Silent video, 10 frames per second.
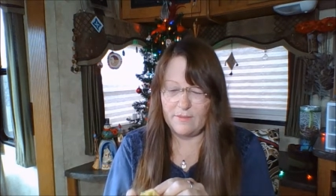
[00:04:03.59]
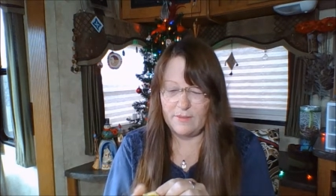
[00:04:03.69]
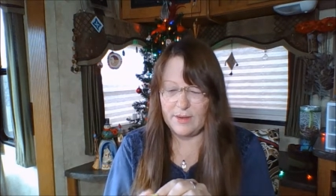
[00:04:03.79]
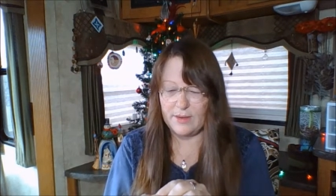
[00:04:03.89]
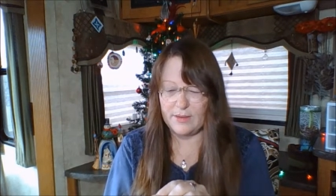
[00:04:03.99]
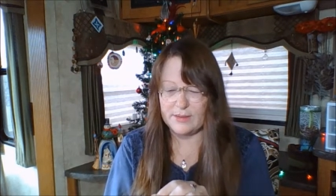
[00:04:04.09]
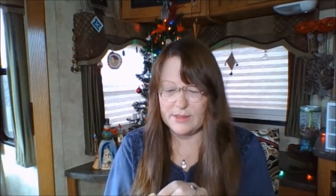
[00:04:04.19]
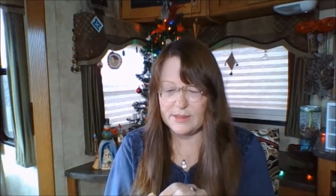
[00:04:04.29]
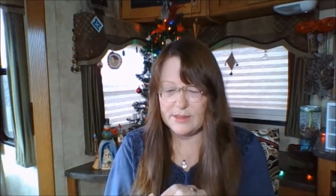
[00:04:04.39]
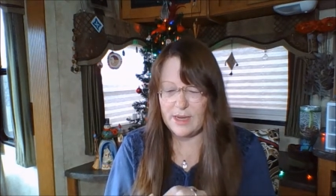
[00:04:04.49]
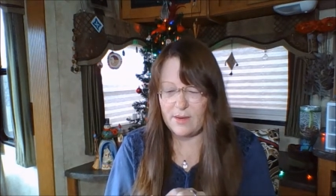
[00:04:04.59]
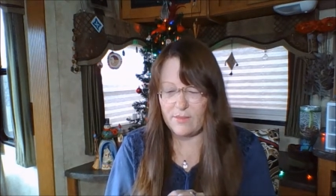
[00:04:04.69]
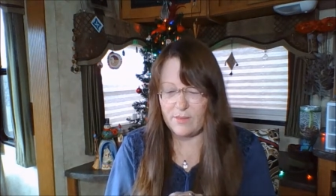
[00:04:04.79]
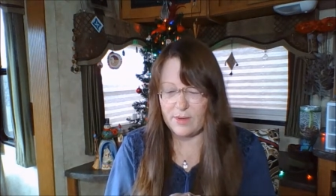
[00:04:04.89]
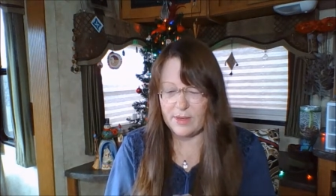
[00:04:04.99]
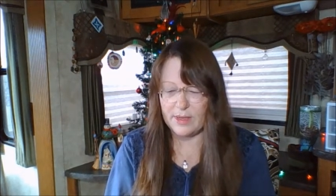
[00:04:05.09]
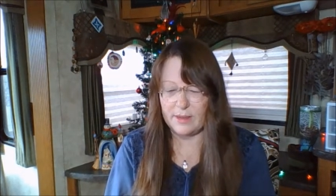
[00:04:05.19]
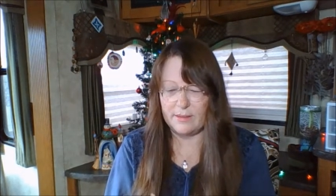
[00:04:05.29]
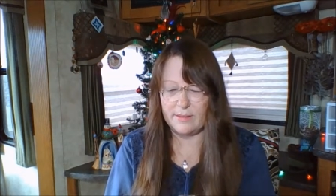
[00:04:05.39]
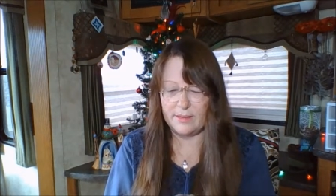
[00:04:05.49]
Fingers not working.